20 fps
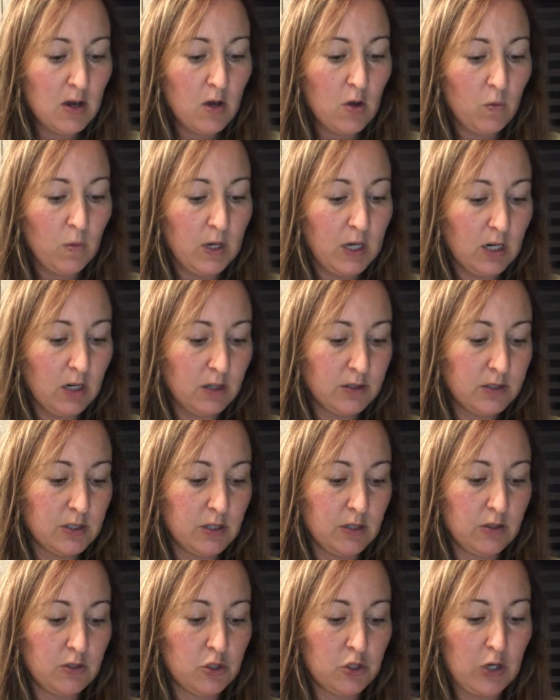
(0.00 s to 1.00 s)
We can
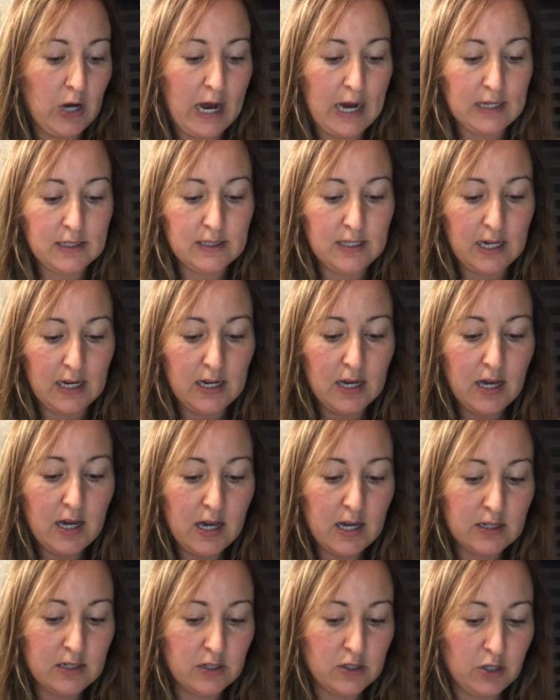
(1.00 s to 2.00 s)
also track
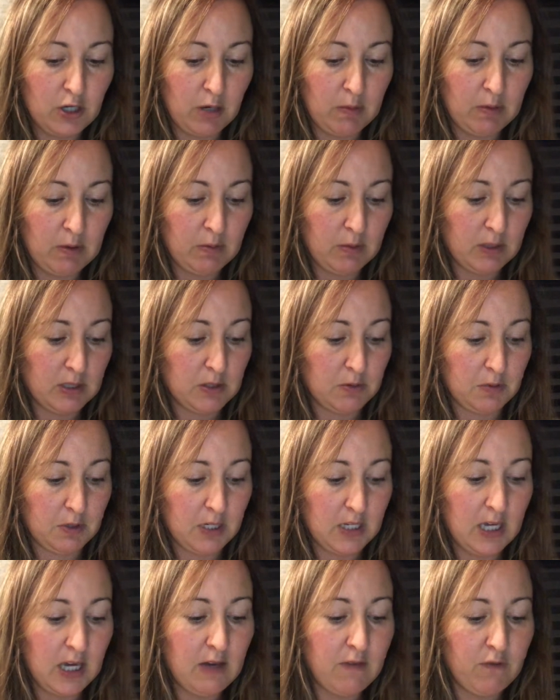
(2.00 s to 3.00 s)
data and determine what is
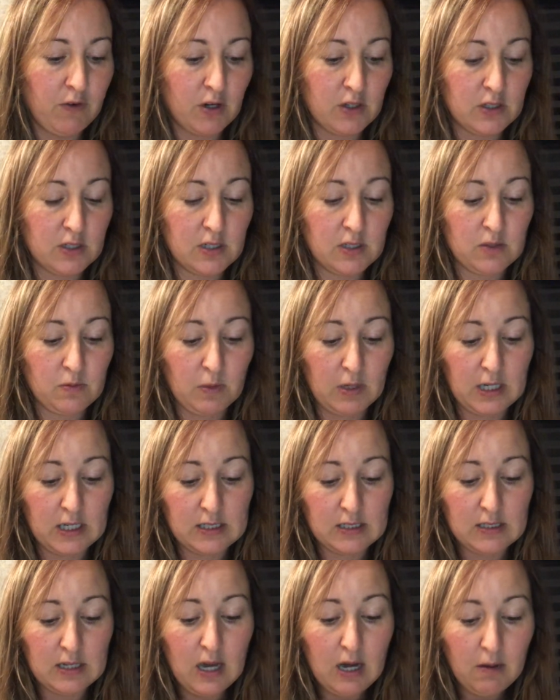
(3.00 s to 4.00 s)
working versus what
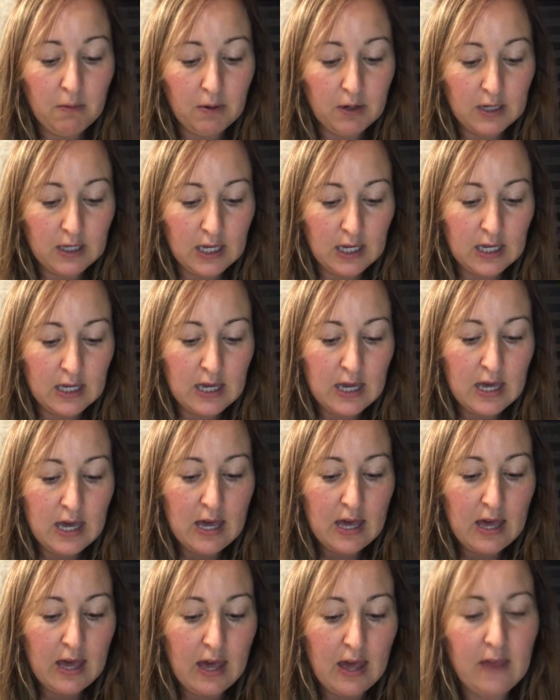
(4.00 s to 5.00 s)
is not working,
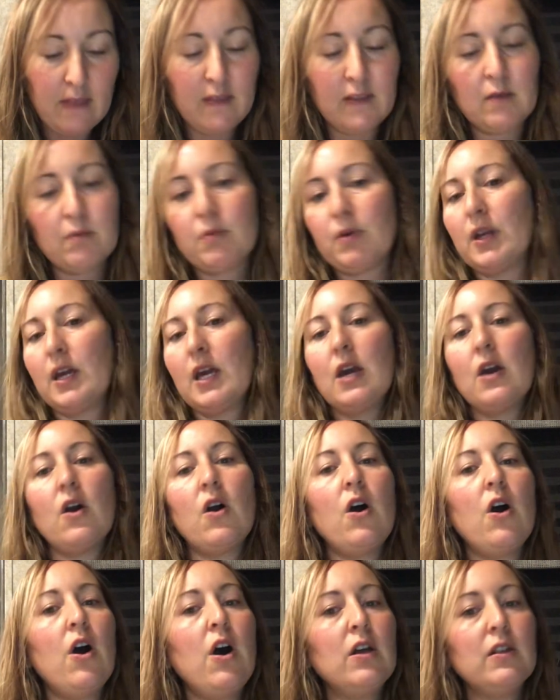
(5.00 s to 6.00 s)
and then bringing
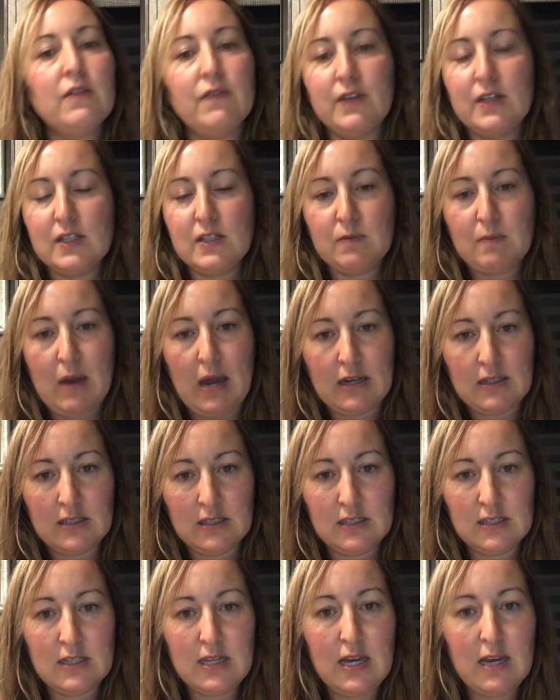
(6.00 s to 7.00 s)
all of this back to
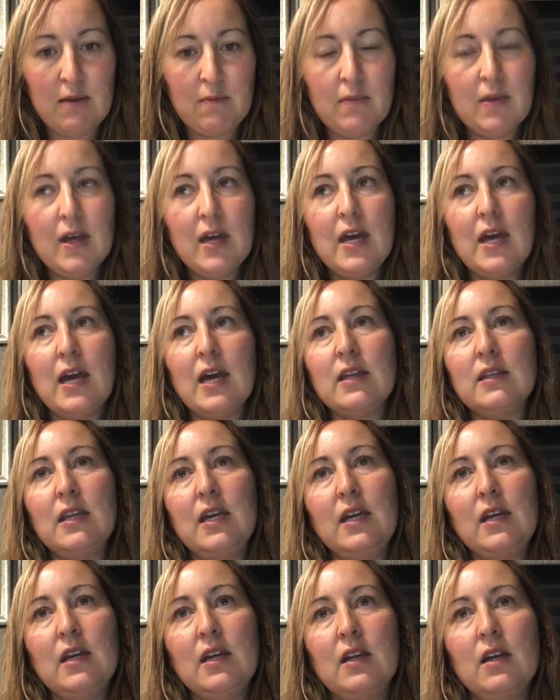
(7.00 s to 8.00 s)
the team, and
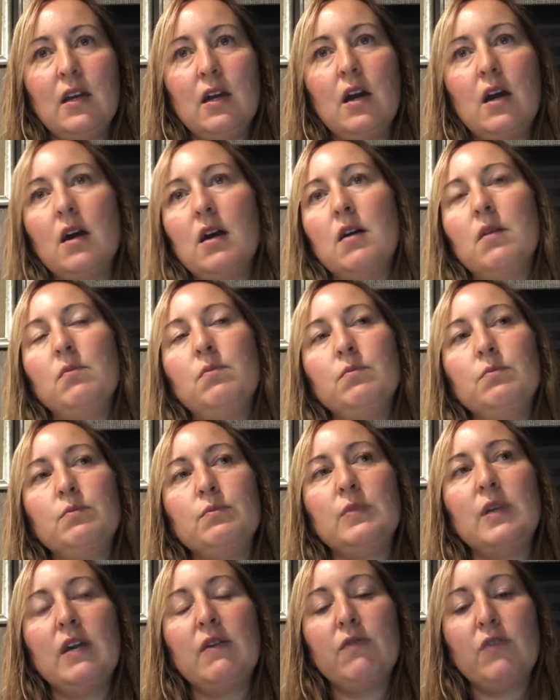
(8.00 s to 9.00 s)
they can
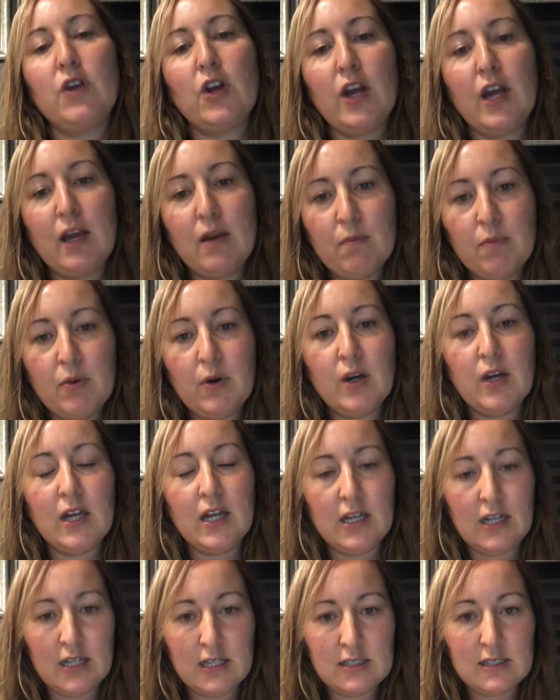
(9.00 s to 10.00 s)
give their input
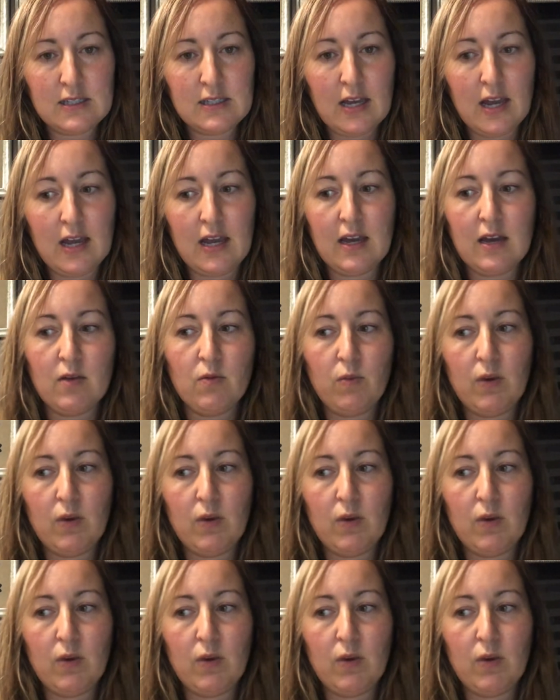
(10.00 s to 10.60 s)
and insight, and